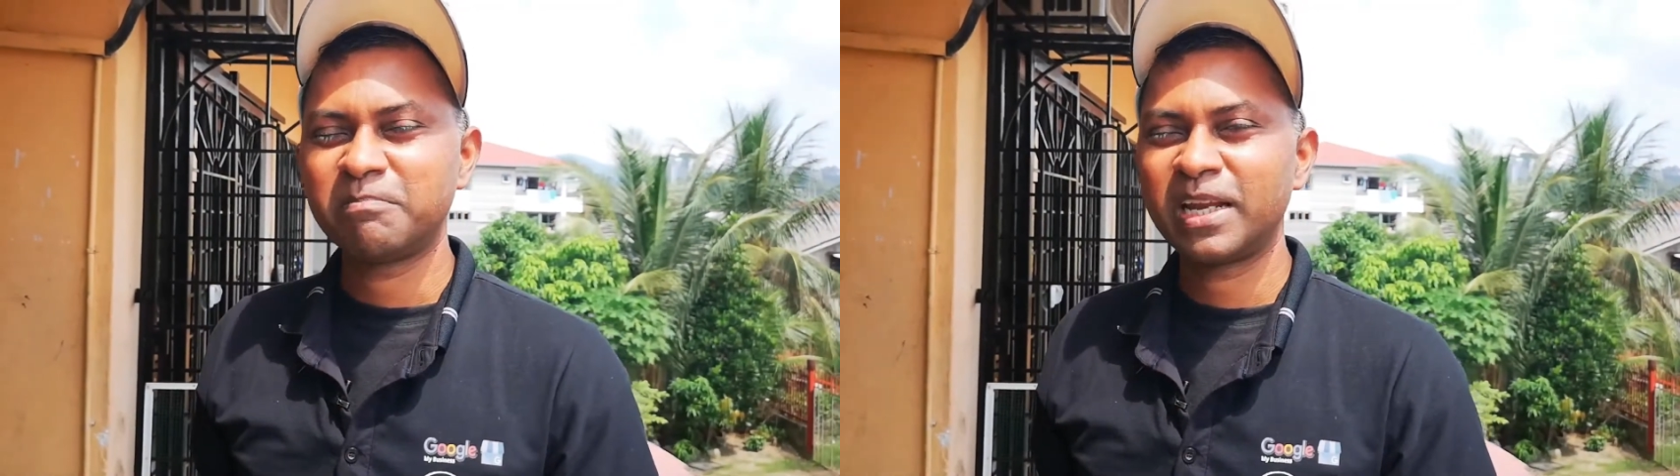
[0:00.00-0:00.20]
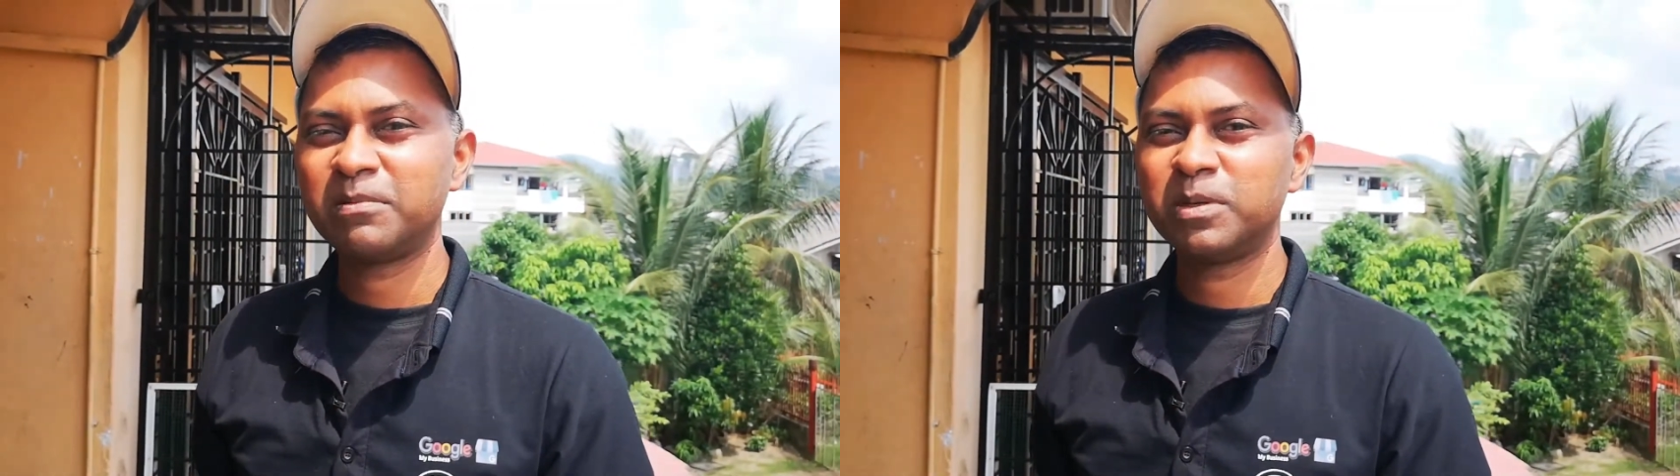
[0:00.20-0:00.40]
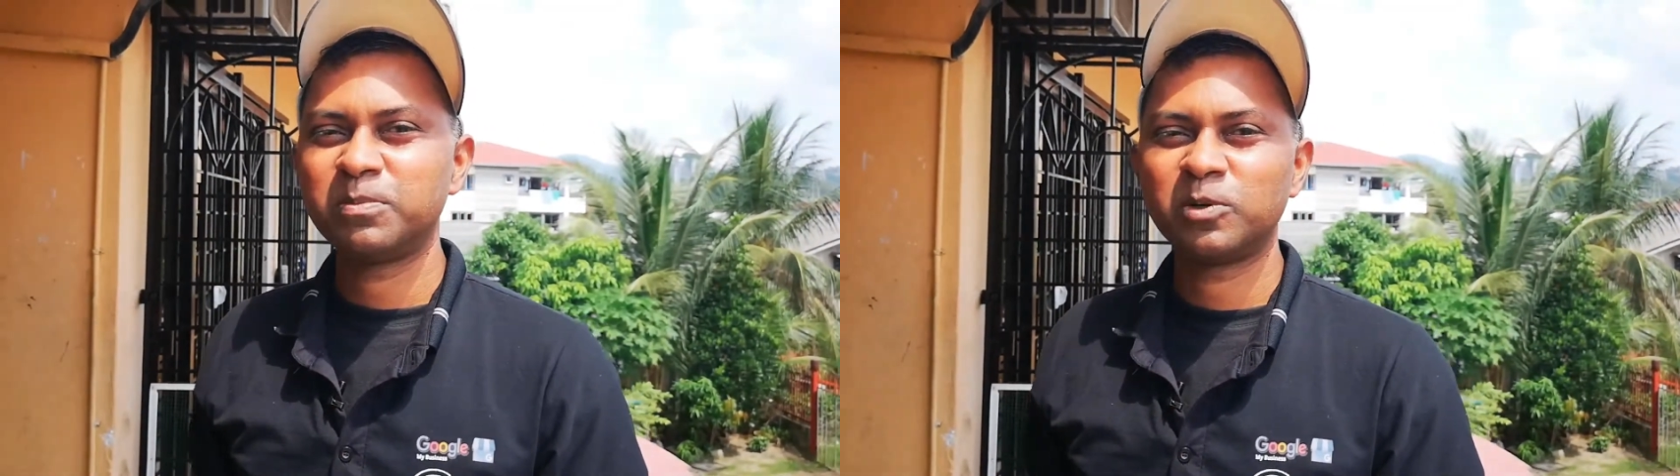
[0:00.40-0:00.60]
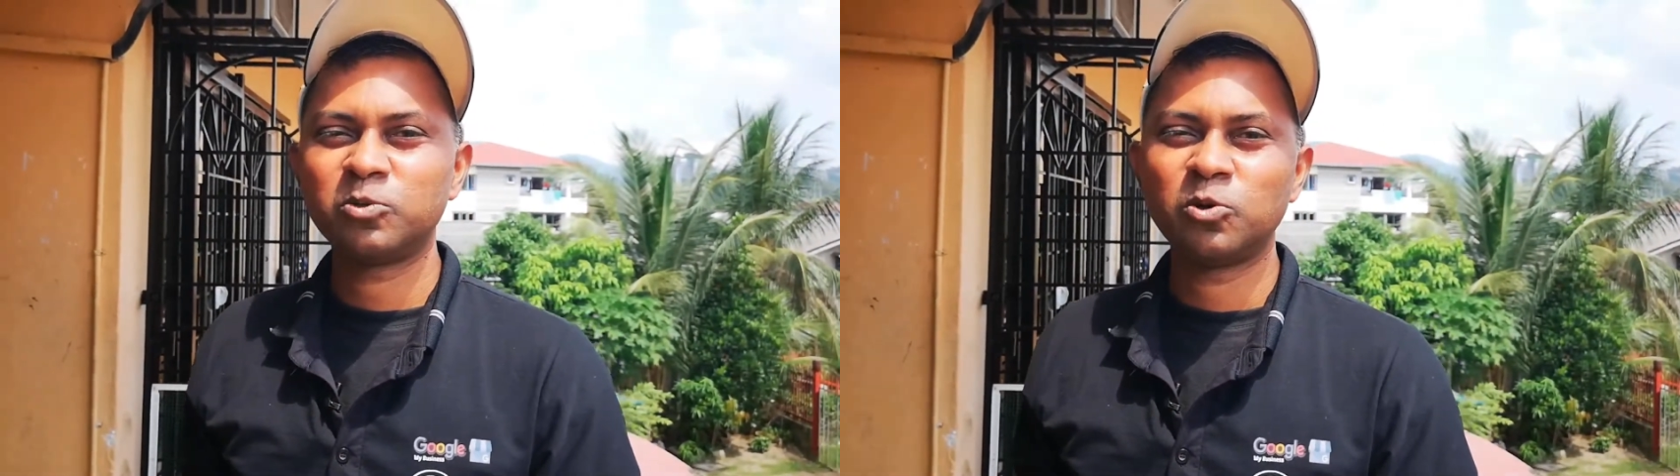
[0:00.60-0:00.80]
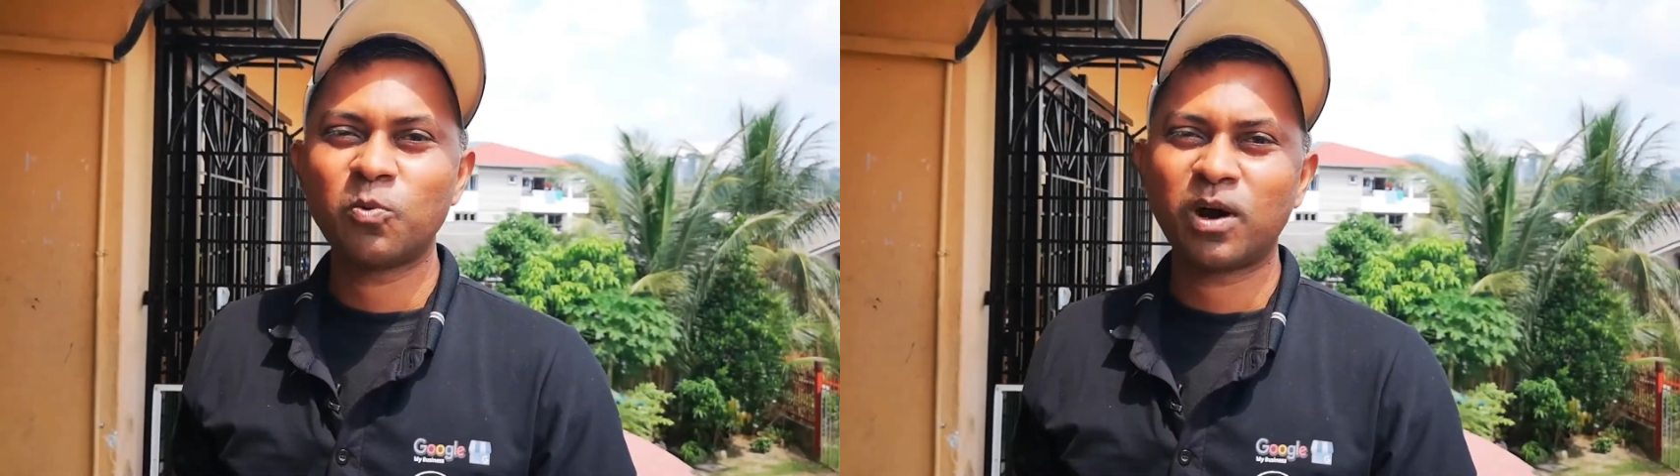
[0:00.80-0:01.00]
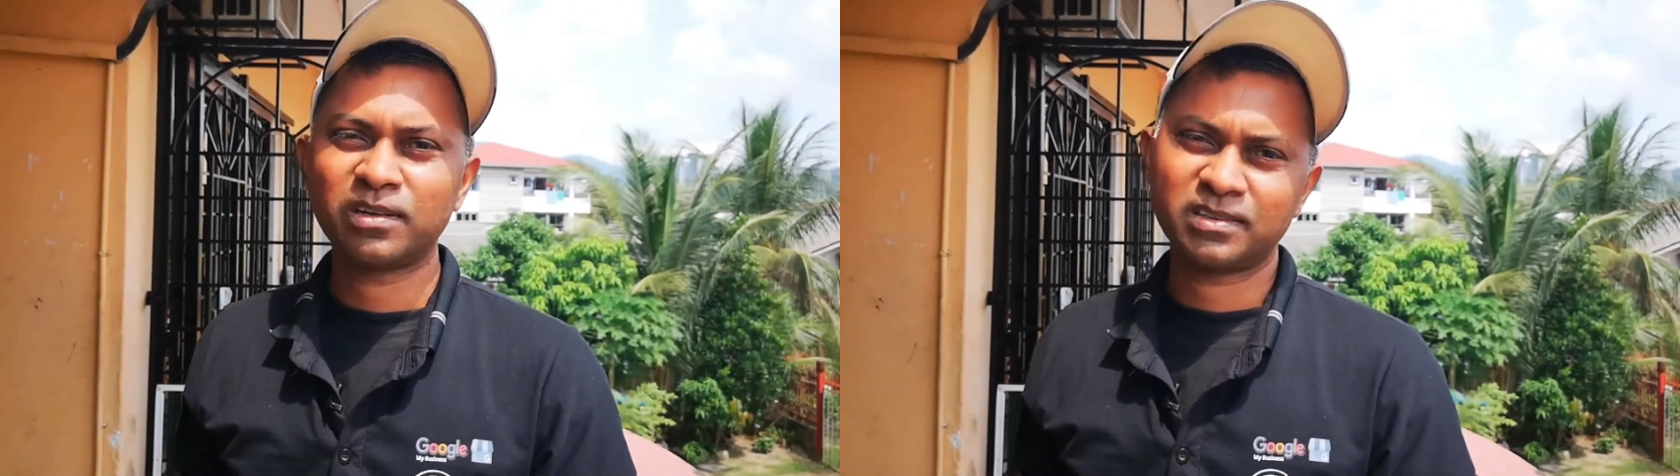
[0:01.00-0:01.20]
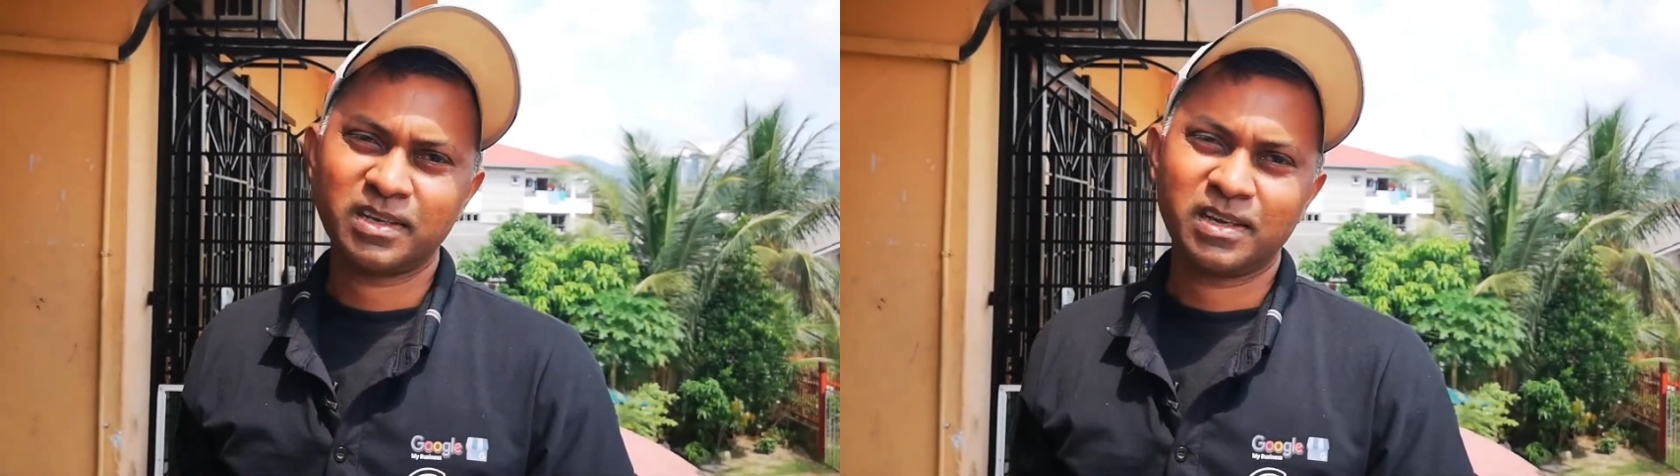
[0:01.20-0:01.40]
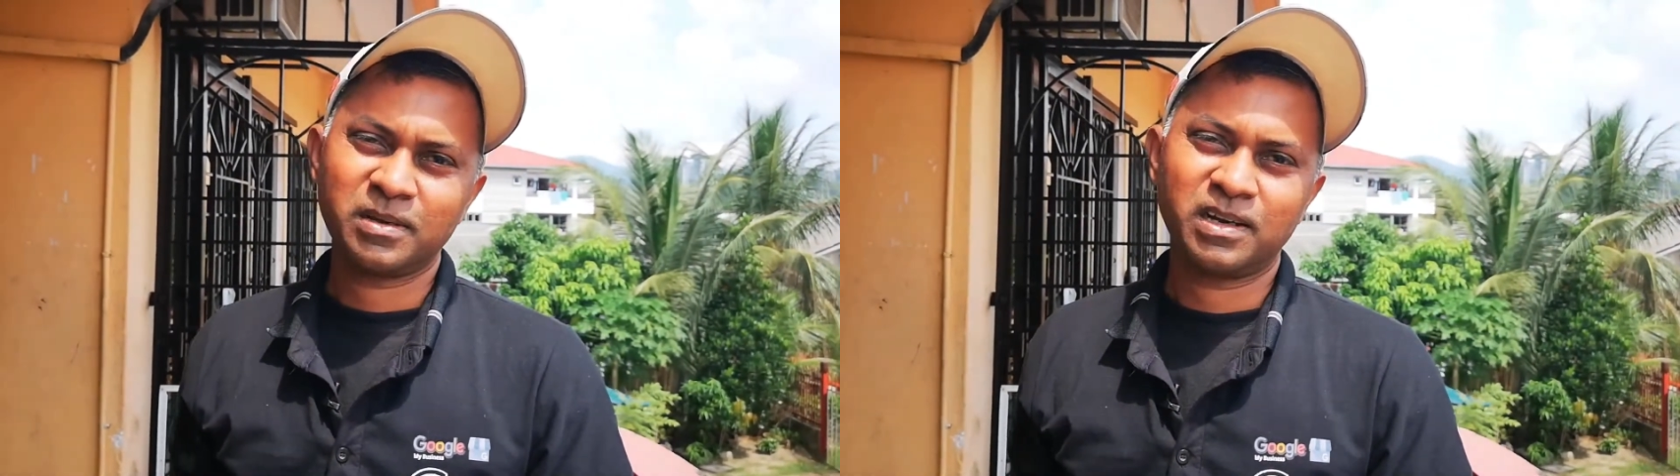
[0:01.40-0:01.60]
many people don't
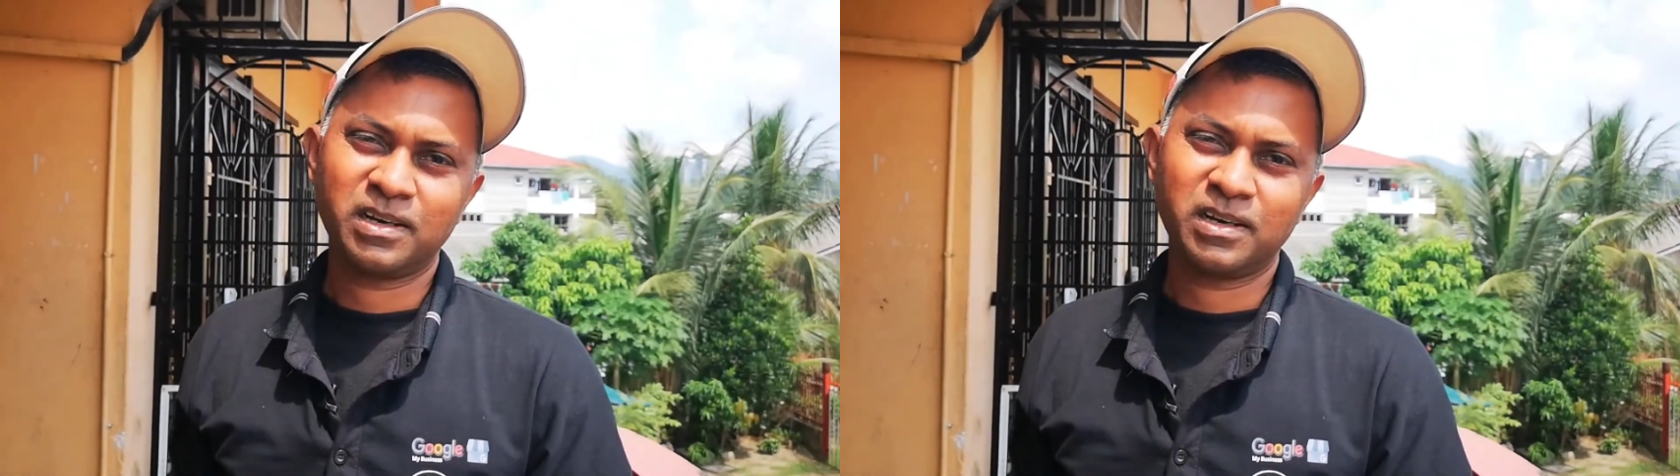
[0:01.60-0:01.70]
want